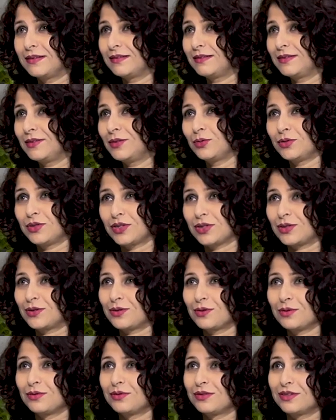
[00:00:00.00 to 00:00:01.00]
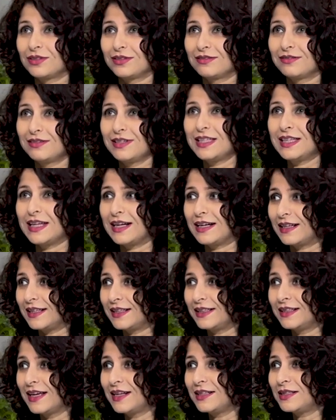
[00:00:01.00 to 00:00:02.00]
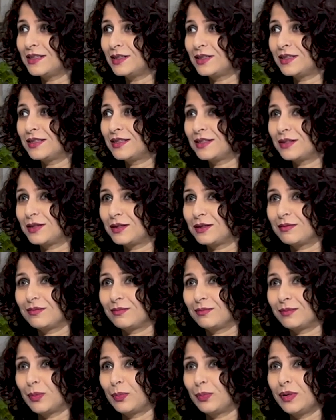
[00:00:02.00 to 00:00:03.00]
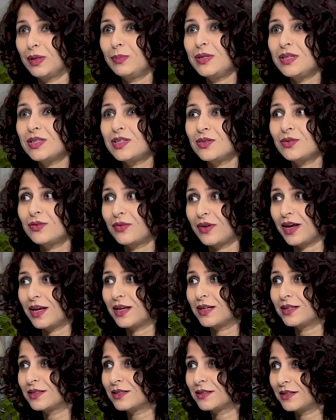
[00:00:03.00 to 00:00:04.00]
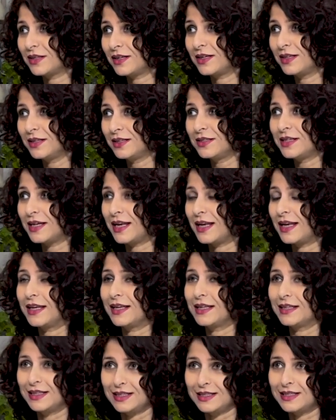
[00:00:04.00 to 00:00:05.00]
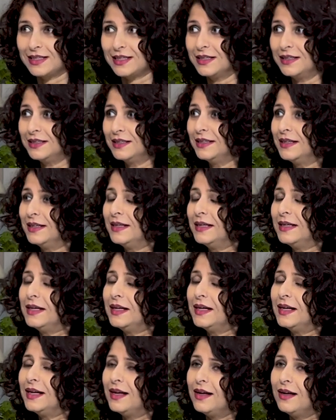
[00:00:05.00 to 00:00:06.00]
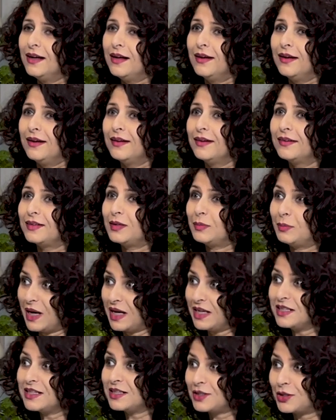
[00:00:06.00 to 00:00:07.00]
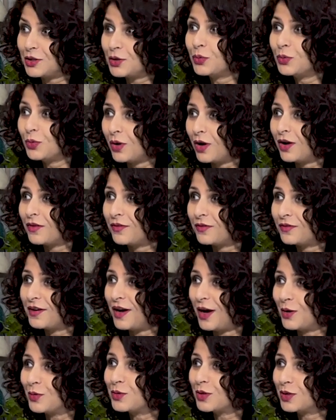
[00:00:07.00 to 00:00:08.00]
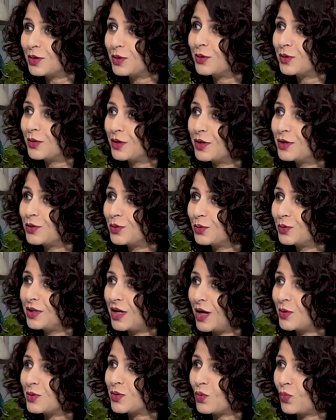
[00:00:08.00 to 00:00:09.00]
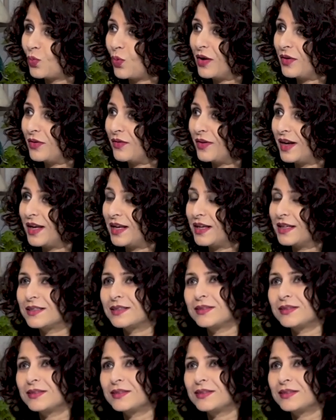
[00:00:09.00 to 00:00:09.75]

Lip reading: You just wrote recently that the BBC raid in Delhi, in India, reminded you of Outlook 2001 raid.